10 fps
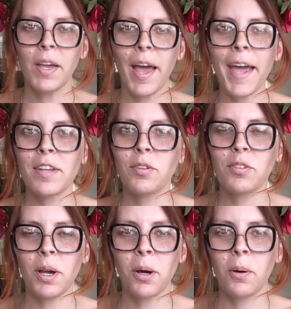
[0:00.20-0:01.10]
Hey,
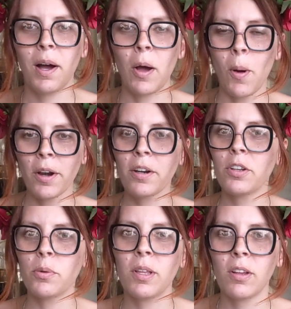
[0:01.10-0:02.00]
so I wanted to
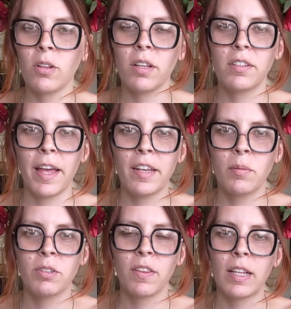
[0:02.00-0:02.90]
do a little
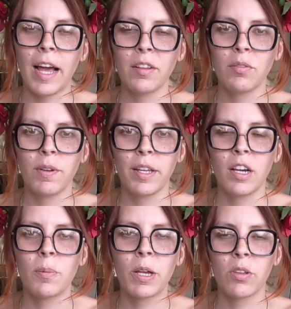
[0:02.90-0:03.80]
addendum to the last
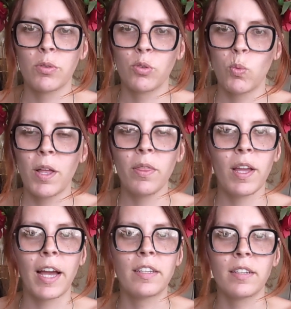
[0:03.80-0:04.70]
video because it was one
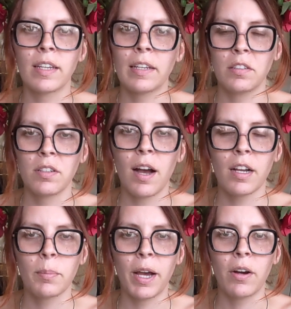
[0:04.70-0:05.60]
thing I didn't get to
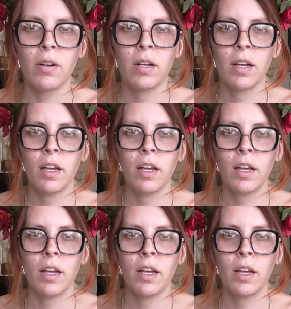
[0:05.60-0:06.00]
talk about.